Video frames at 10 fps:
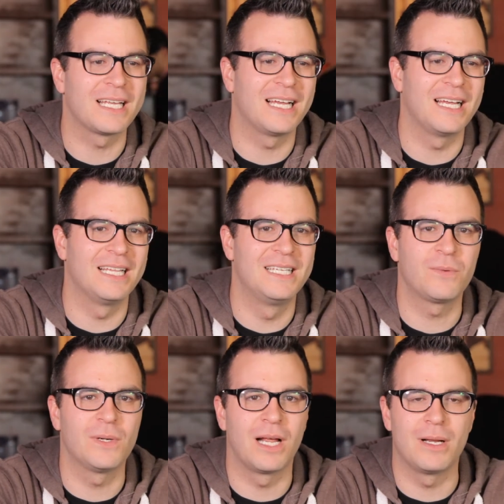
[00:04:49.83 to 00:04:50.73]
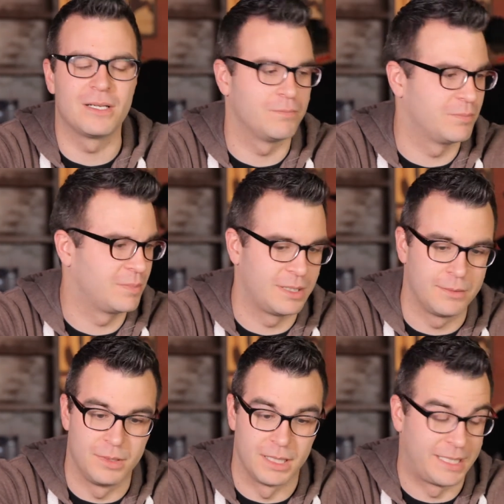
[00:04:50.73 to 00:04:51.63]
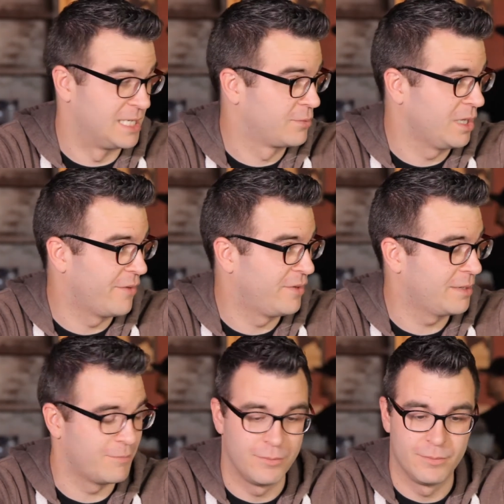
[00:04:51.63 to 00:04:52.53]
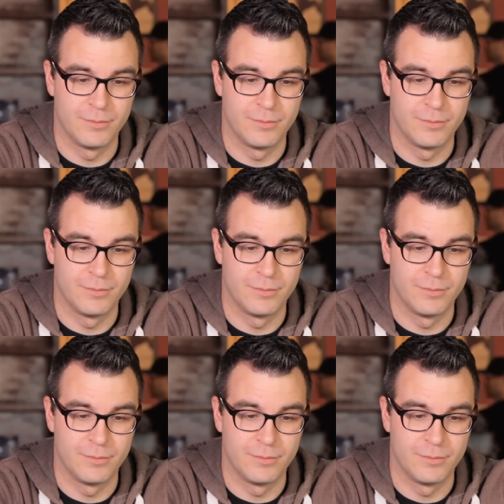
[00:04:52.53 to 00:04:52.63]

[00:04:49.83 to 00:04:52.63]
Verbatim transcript: like I, this one I. The kids were loving it.